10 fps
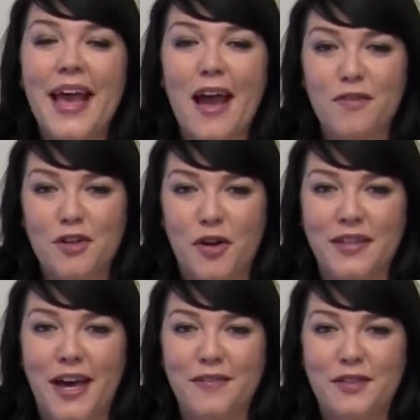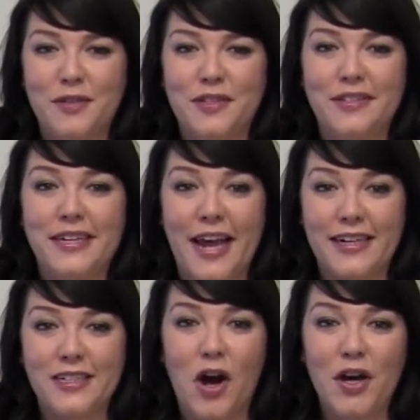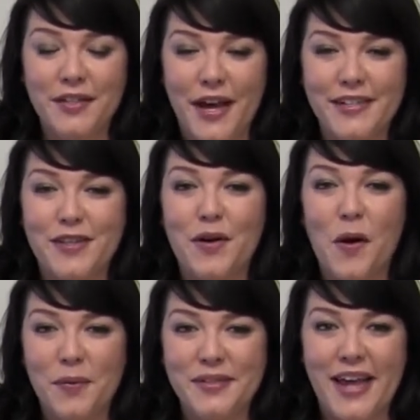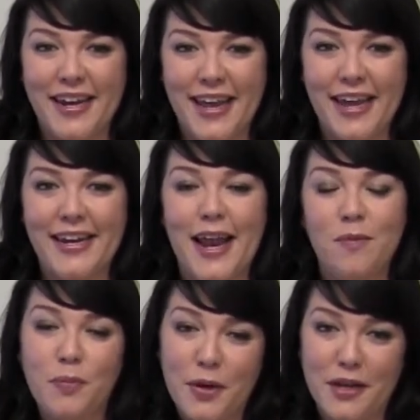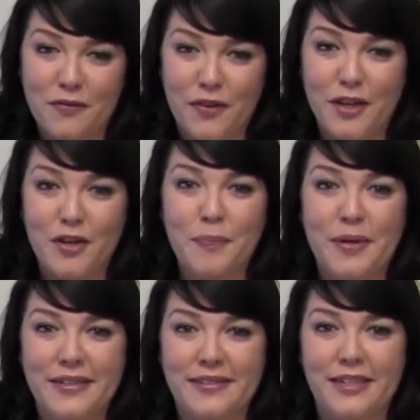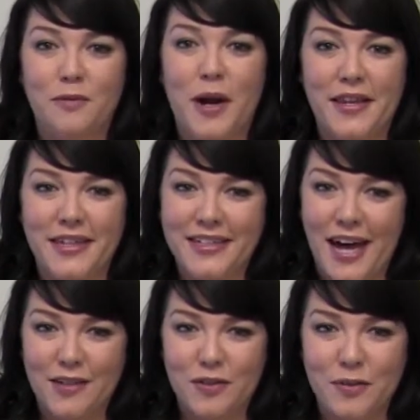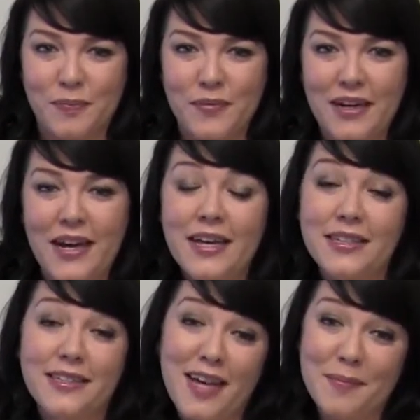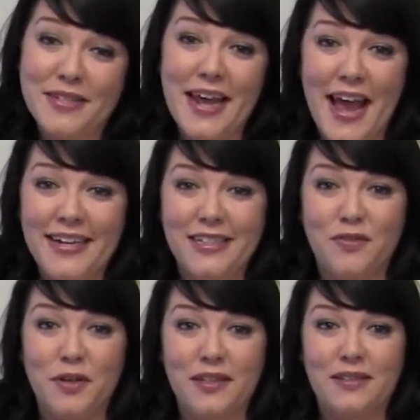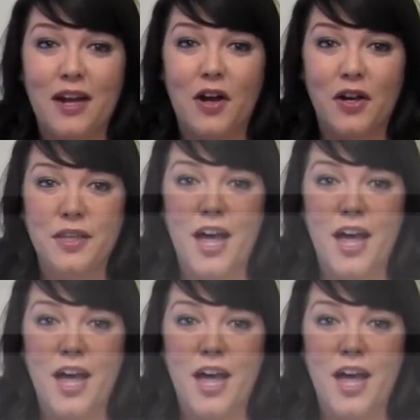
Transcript: Every TrainLive student's connected online to their own dedicated and pre-configured PC right in the classroom. This comes in handy if you get stuck on a